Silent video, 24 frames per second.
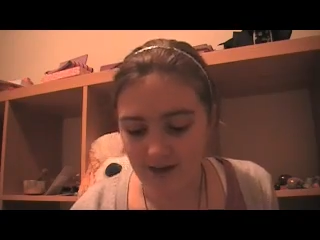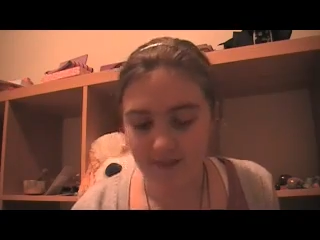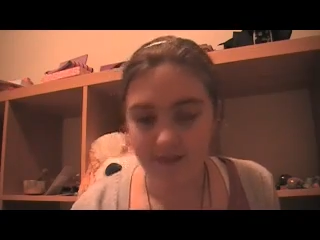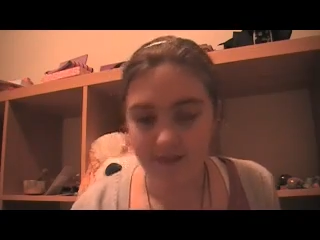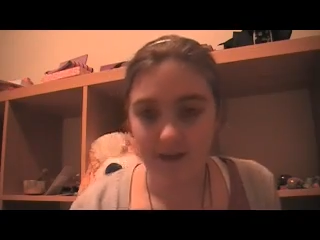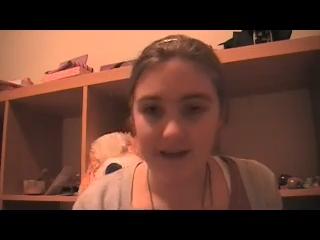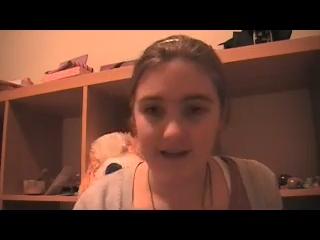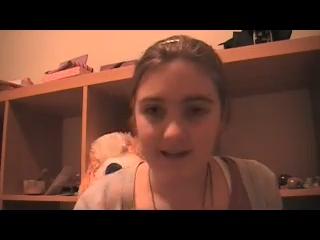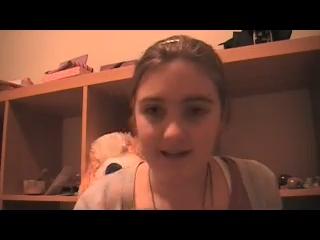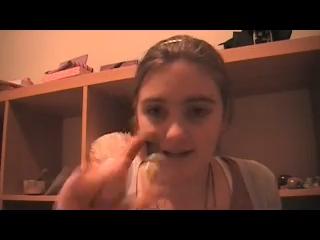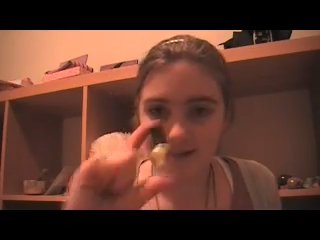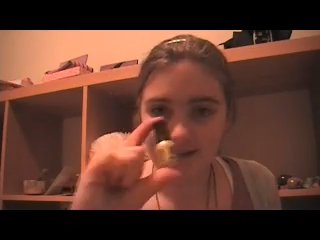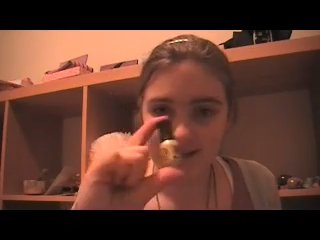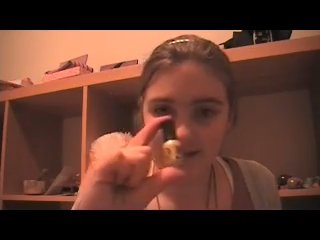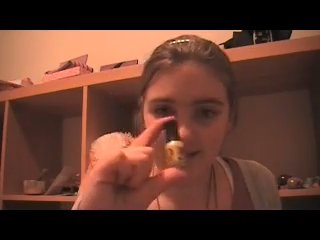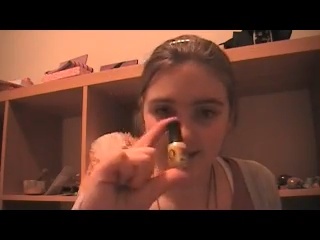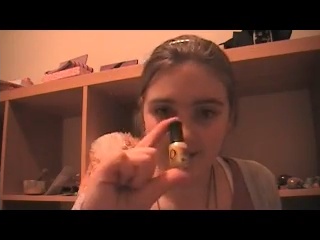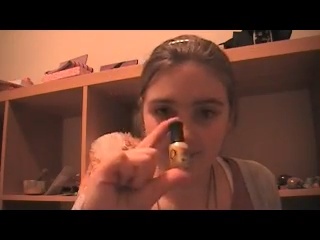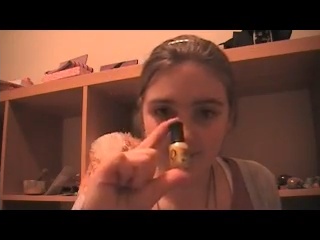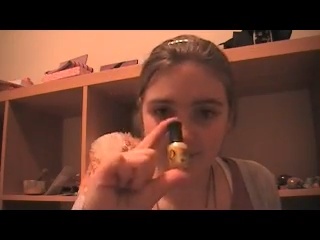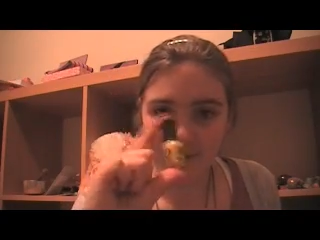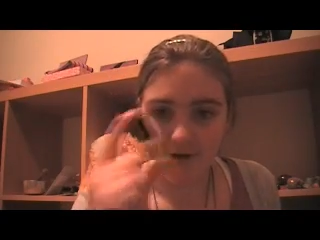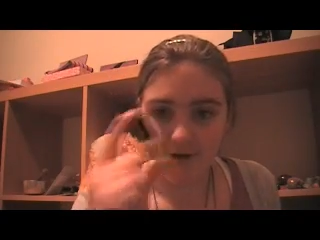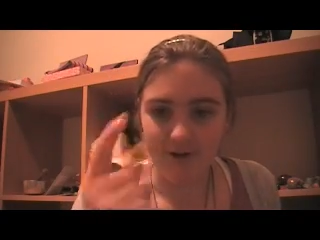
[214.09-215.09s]
These
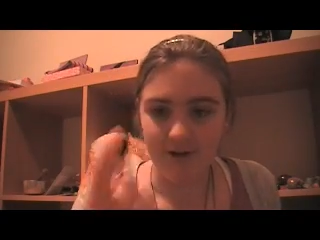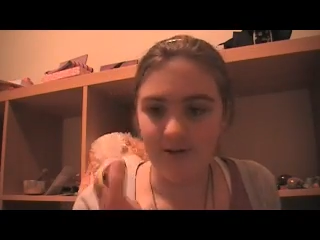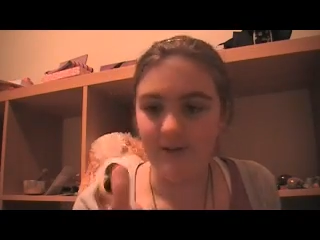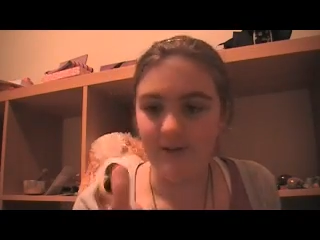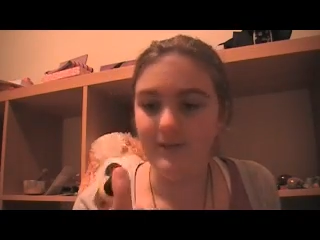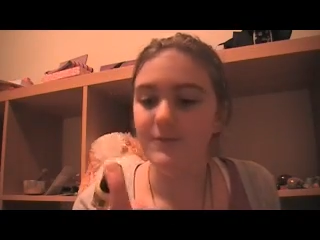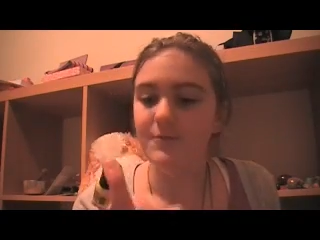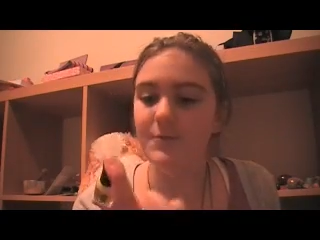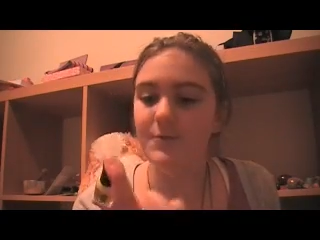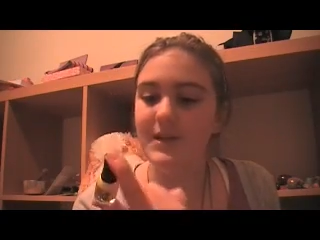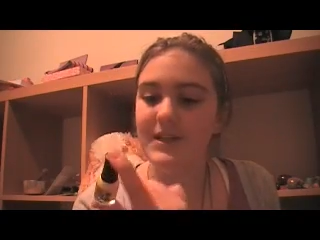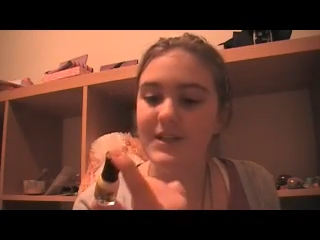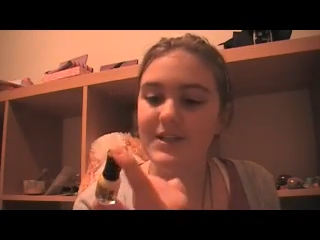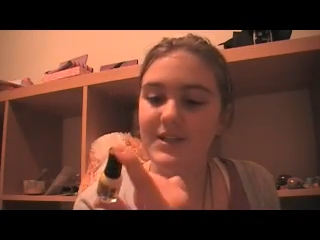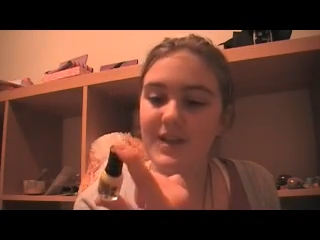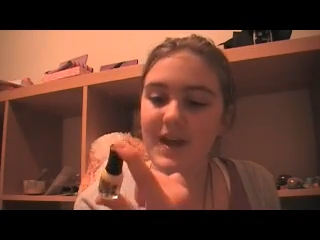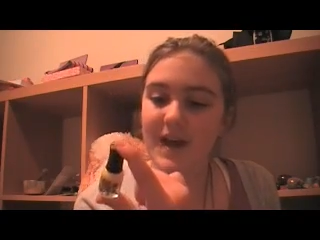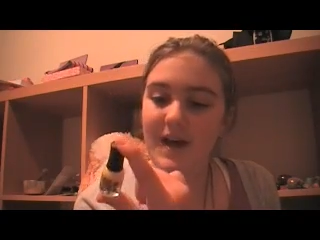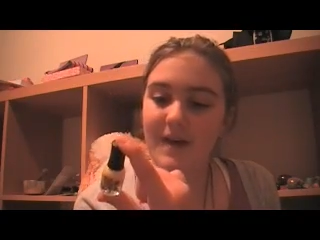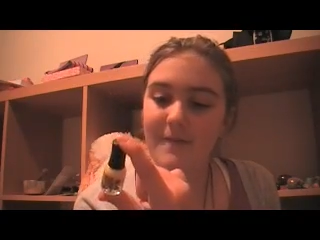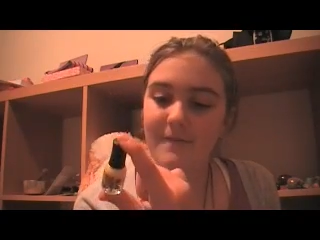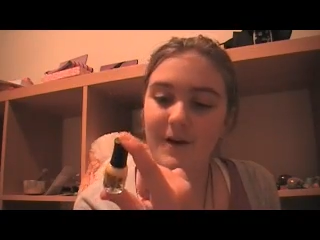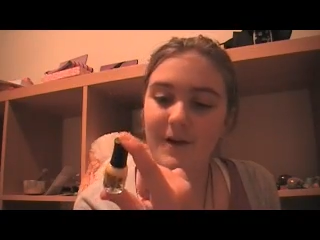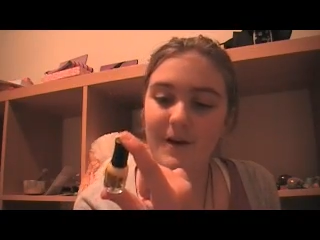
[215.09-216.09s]
little bottles, which
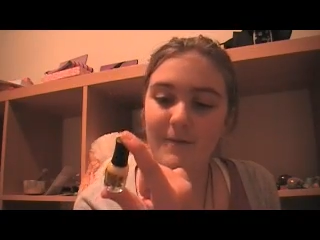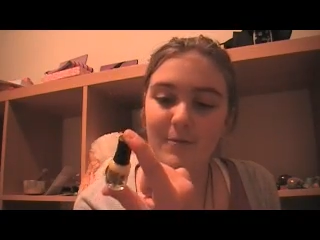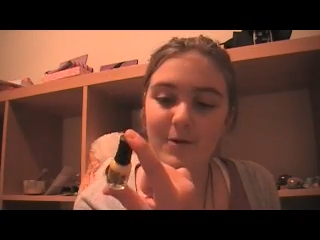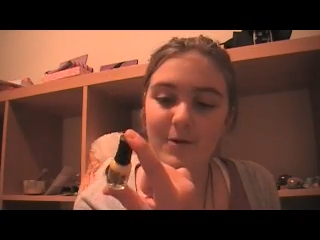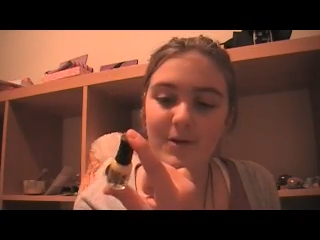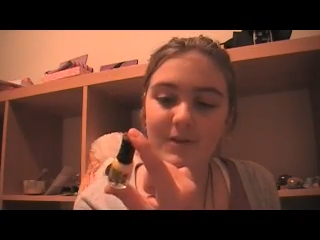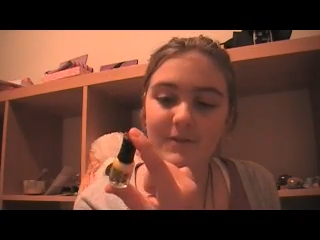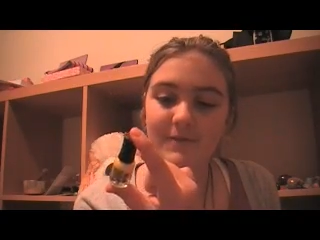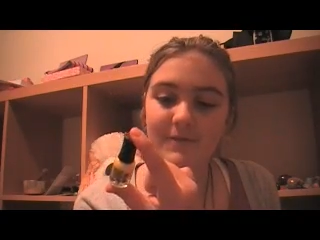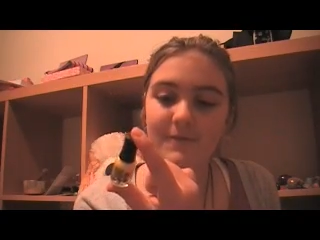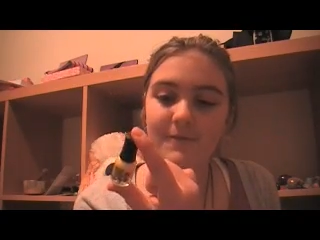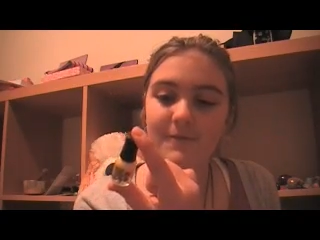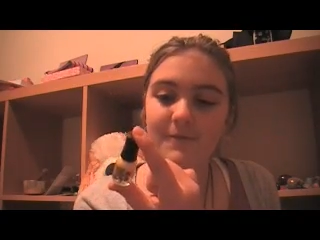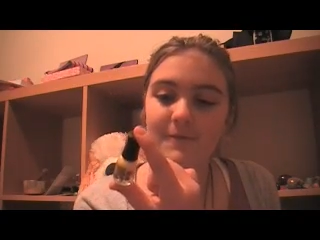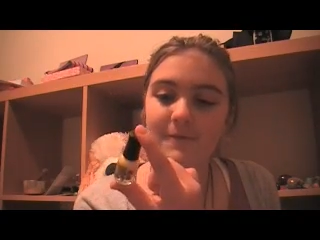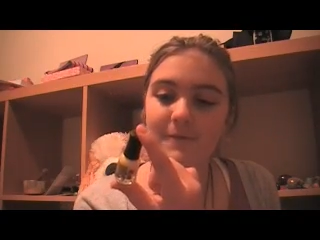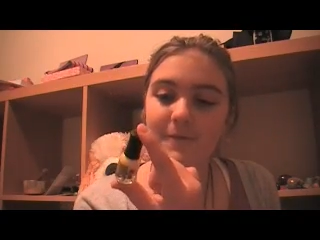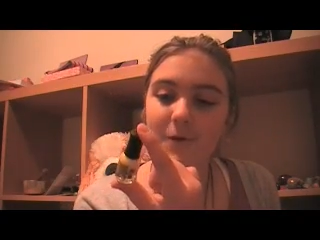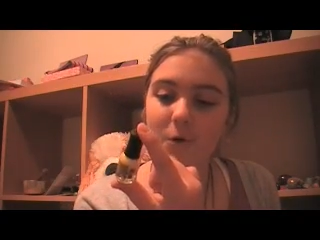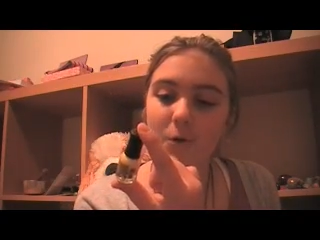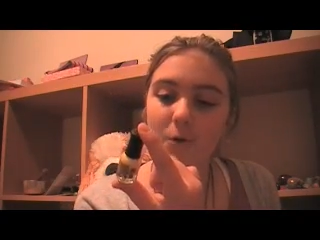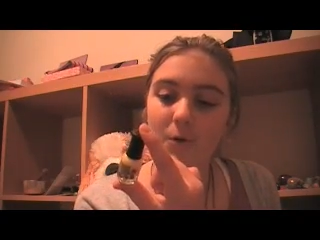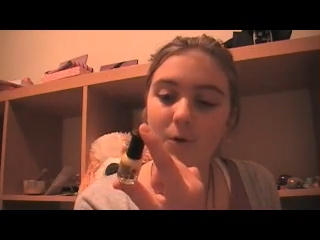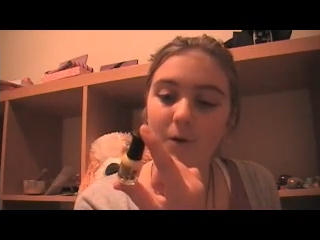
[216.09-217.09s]
are
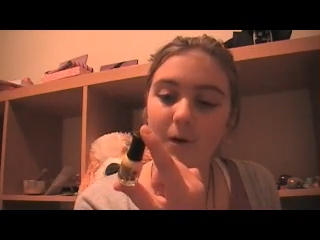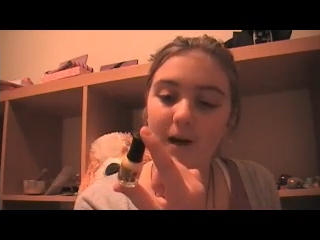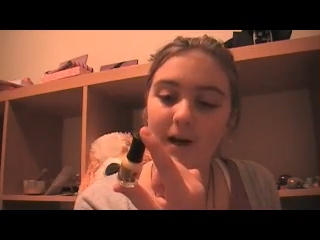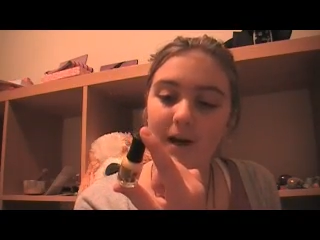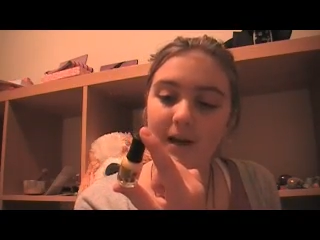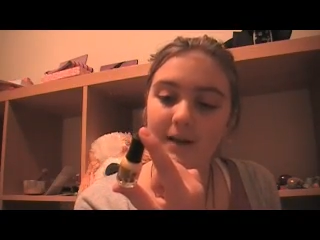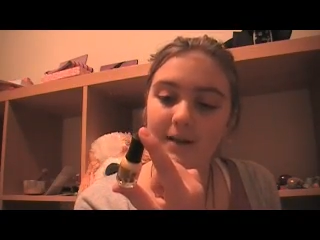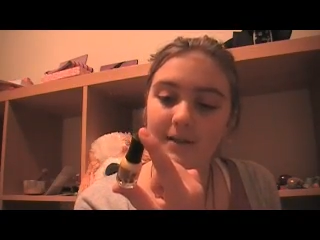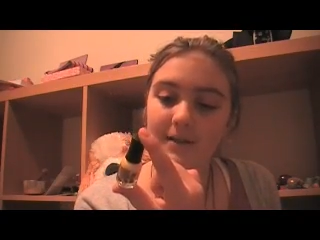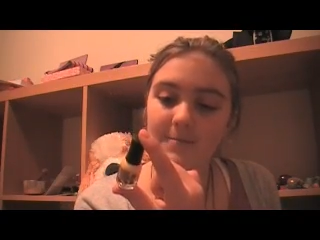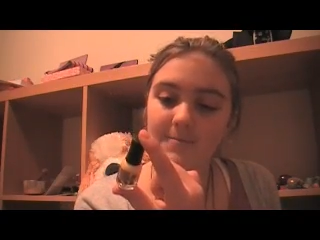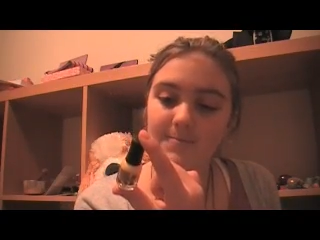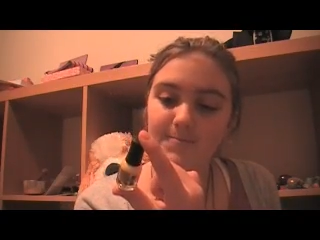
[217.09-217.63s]
5.4